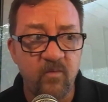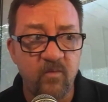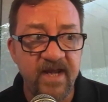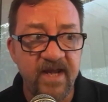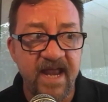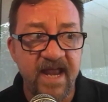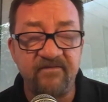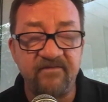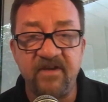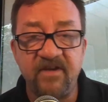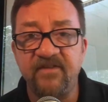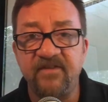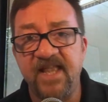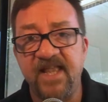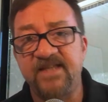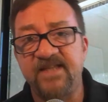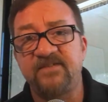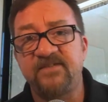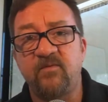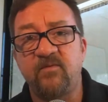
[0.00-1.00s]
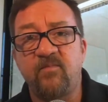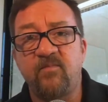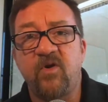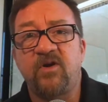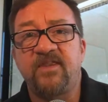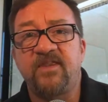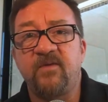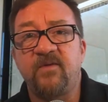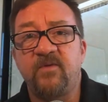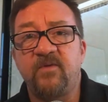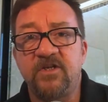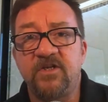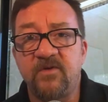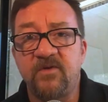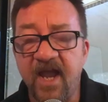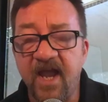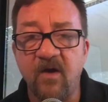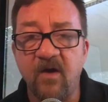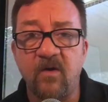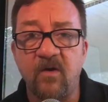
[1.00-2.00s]
we'd have even less of a market than we do
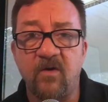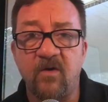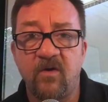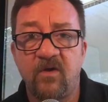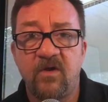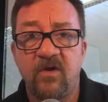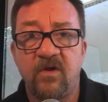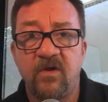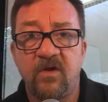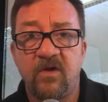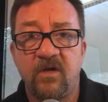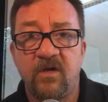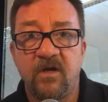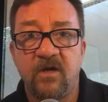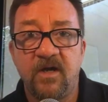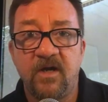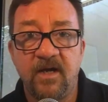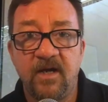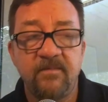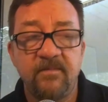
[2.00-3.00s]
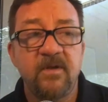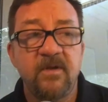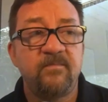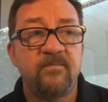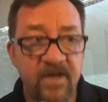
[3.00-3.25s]
now, right?